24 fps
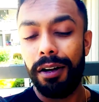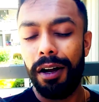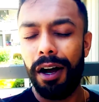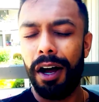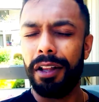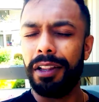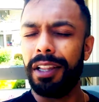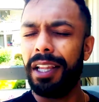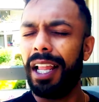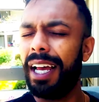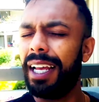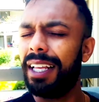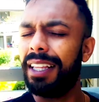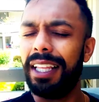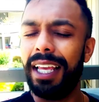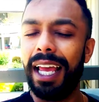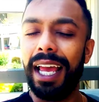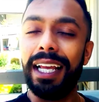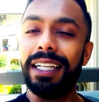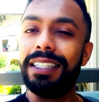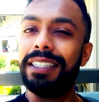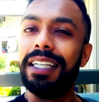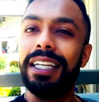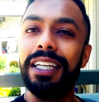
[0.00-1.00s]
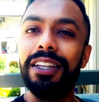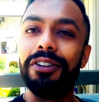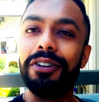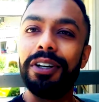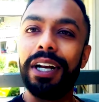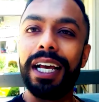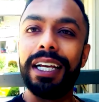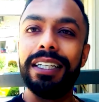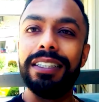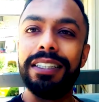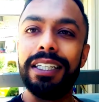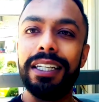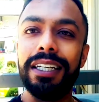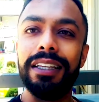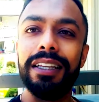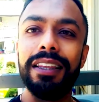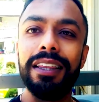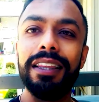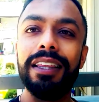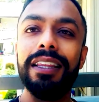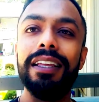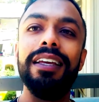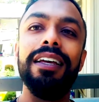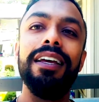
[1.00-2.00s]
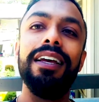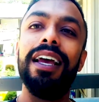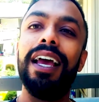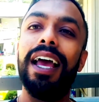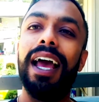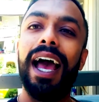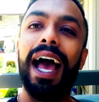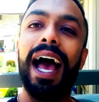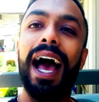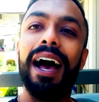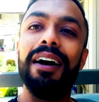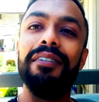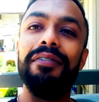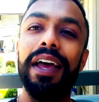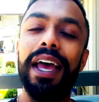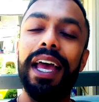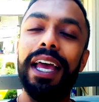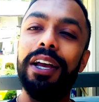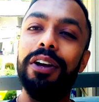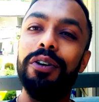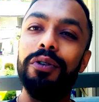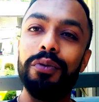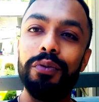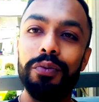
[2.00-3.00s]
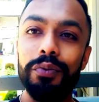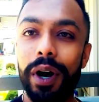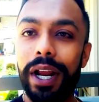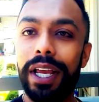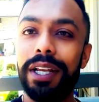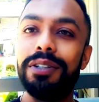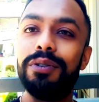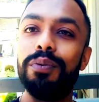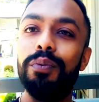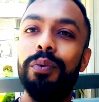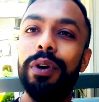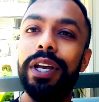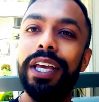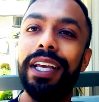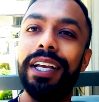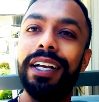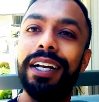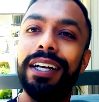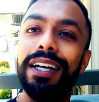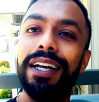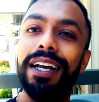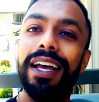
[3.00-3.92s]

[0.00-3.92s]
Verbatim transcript: on like the 18th or 19th. Have a great week.